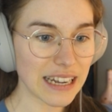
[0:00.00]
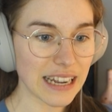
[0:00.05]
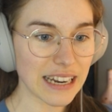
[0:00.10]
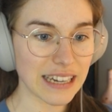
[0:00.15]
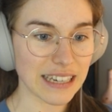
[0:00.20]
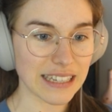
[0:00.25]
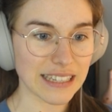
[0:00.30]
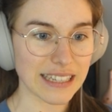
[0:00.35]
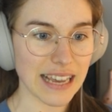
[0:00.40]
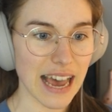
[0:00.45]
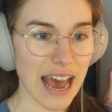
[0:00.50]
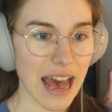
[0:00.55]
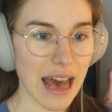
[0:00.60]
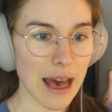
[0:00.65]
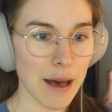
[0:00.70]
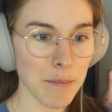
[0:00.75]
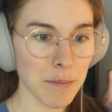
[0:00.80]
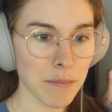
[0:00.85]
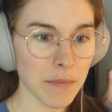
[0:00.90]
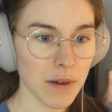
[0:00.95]
an
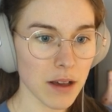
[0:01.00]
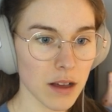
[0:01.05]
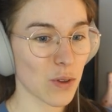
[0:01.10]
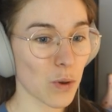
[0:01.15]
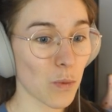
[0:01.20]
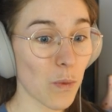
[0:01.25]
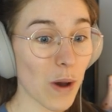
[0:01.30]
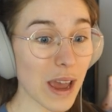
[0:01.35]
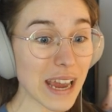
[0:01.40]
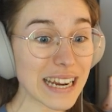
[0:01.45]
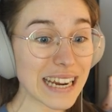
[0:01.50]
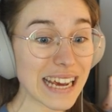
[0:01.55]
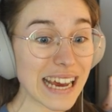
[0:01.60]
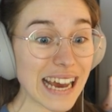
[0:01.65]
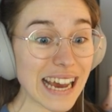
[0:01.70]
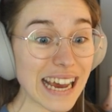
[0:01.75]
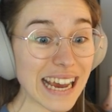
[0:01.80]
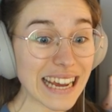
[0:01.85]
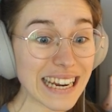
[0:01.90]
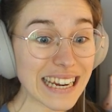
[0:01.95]
exam? Wait,
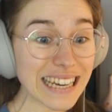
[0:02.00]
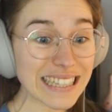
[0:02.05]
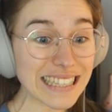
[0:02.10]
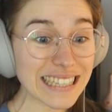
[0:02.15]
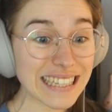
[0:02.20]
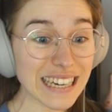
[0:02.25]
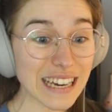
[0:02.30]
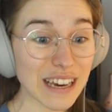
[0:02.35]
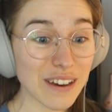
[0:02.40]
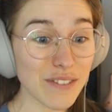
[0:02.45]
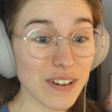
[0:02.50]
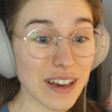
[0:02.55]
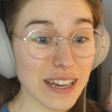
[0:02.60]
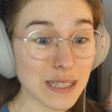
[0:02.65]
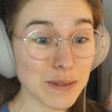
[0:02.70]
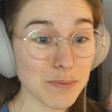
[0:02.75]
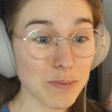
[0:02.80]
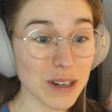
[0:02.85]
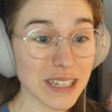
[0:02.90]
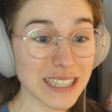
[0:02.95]
he needs to give
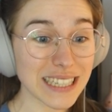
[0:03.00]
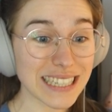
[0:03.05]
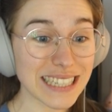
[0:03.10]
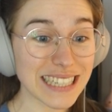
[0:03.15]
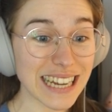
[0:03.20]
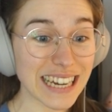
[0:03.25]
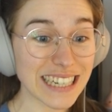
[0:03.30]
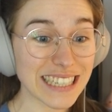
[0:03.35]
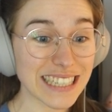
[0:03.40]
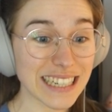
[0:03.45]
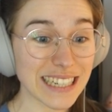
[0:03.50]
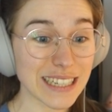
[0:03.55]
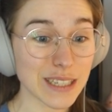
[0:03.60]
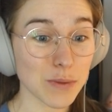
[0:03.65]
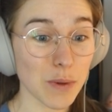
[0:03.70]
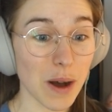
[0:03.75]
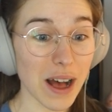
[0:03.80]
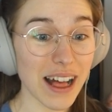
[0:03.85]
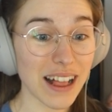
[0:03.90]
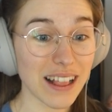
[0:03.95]
his presentation
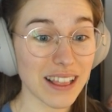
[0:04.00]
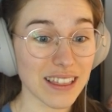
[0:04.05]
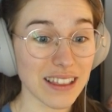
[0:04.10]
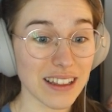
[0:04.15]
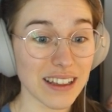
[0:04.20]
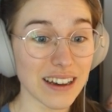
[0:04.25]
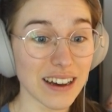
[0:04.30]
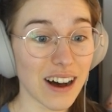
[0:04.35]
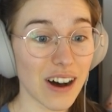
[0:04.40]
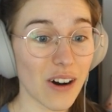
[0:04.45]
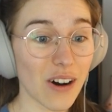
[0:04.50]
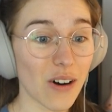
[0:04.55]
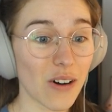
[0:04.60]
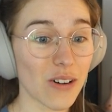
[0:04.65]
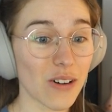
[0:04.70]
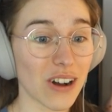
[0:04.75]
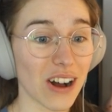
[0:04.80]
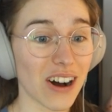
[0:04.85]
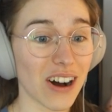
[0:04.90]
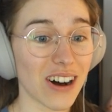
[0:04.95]
as well.
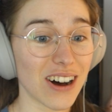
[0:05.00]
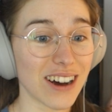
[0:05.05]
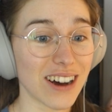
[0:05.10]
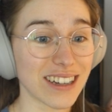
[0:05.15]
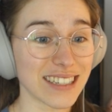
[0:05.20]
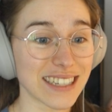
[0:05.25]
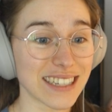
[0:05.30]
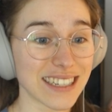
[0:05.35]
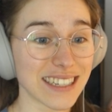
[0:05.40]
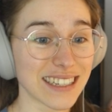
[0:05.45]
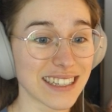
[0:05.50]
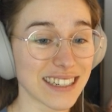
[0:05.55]
Oh God.